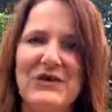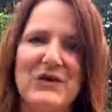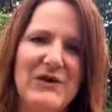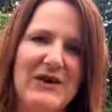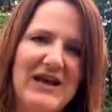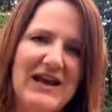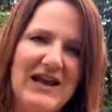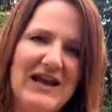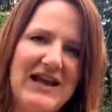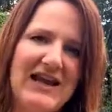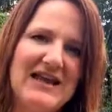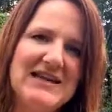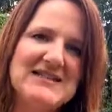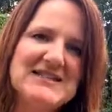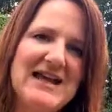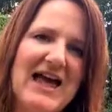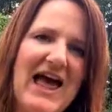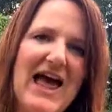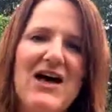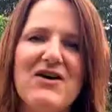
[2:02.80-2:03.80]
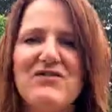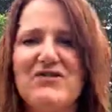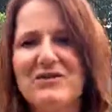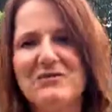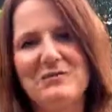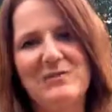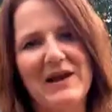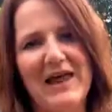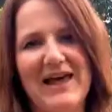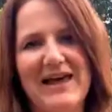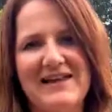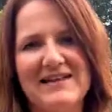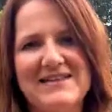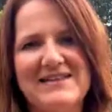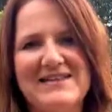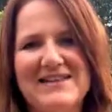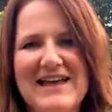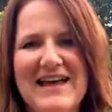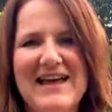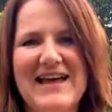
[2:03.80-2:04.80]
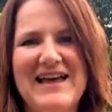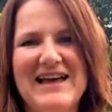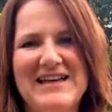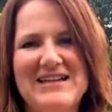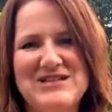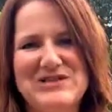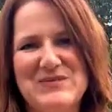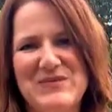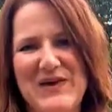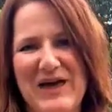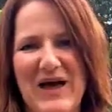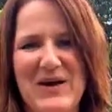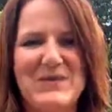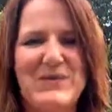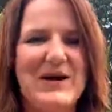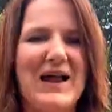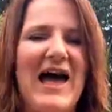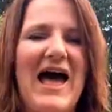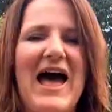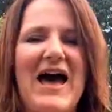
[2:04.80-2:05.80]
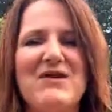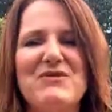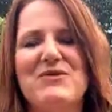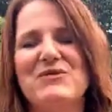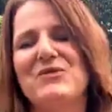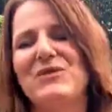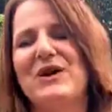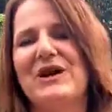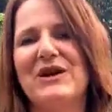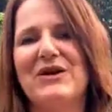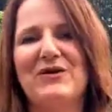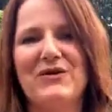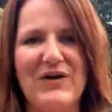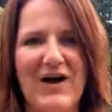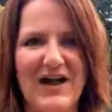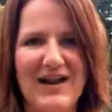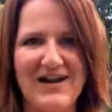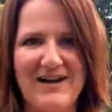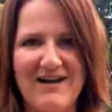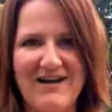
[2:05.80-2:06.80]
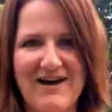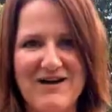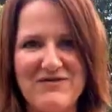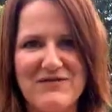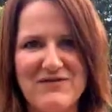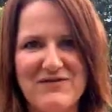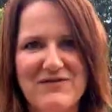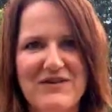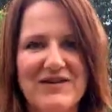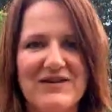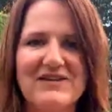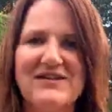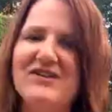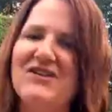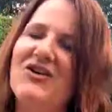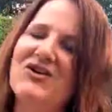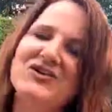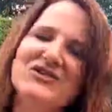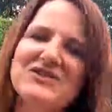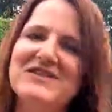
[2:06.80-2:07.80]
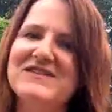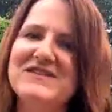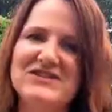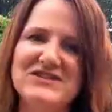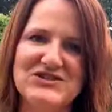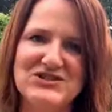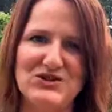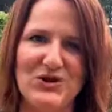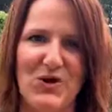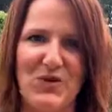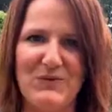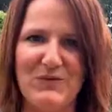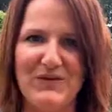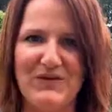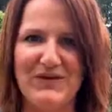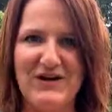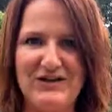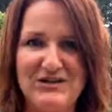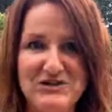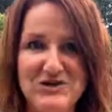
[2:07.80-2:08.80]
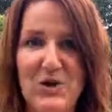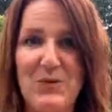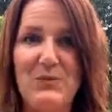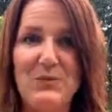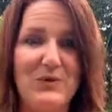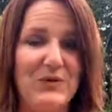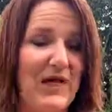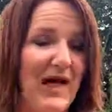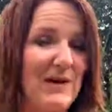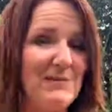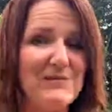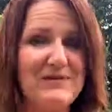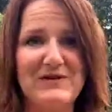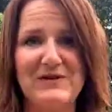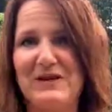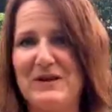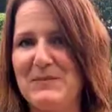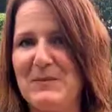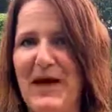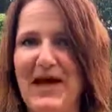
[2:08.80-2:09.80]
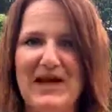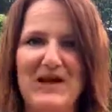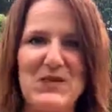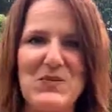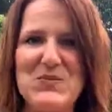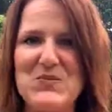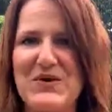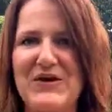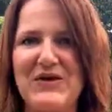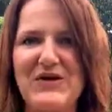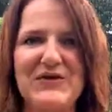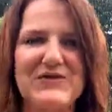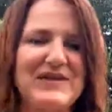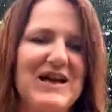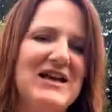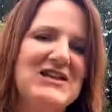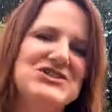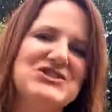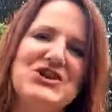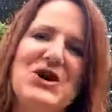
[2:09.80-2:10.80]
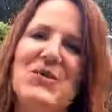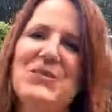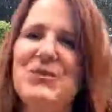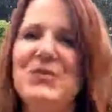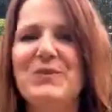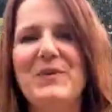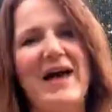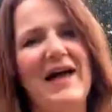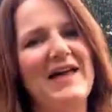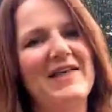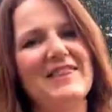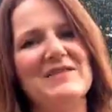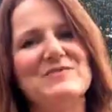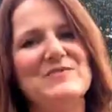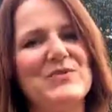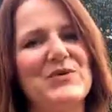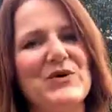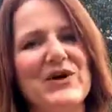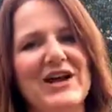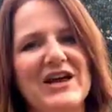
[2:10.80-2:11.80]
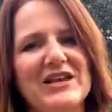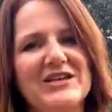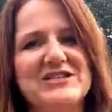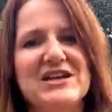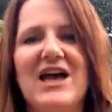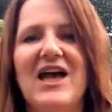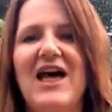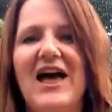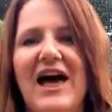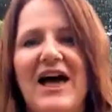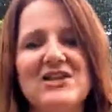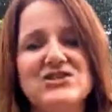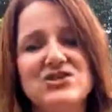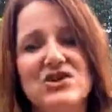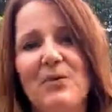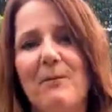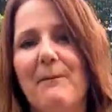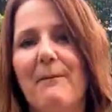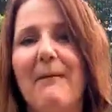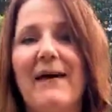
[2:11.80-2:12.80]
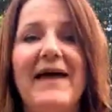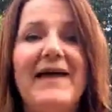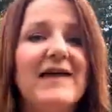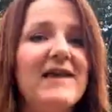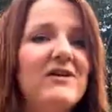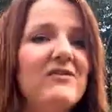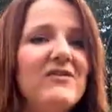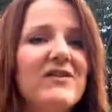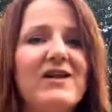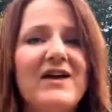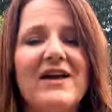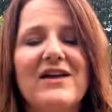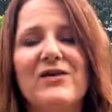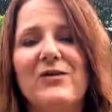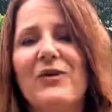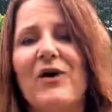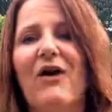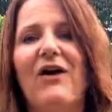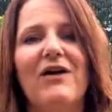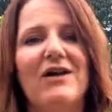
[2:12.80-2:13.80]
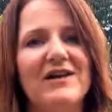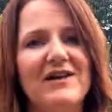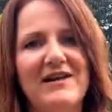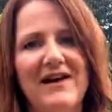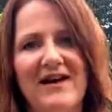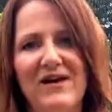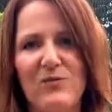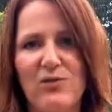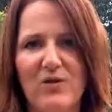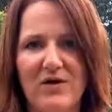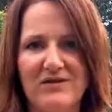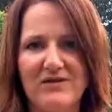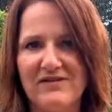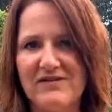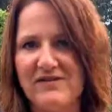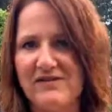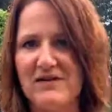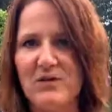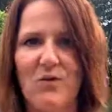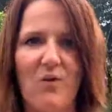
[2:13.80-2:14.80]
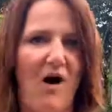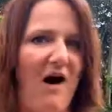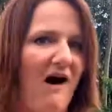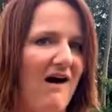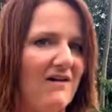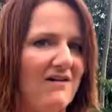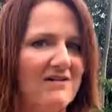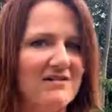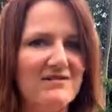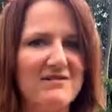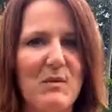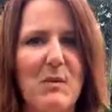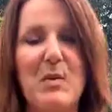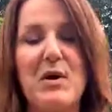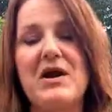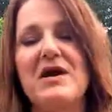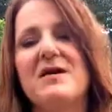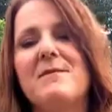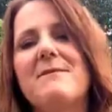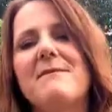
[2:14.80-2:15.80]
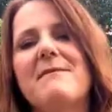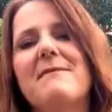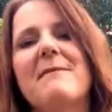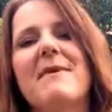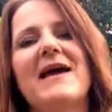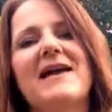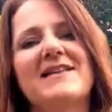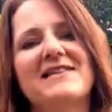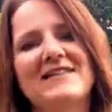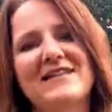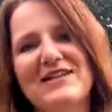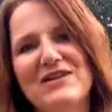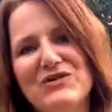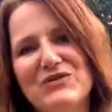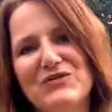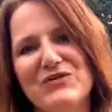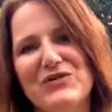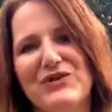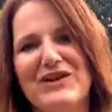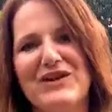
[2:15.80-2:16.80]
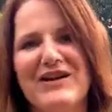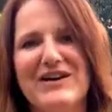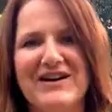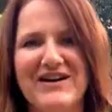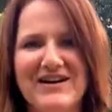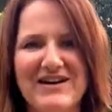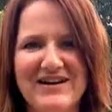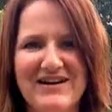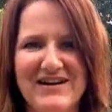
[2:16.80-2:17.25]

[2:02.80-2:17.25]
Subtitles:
you need to have in place to be able to have a really great life. Not just a job. A job will absolutely pay your bills. A job will pay the mortgage. A job may even get you a holiday once in a while. But an amazing career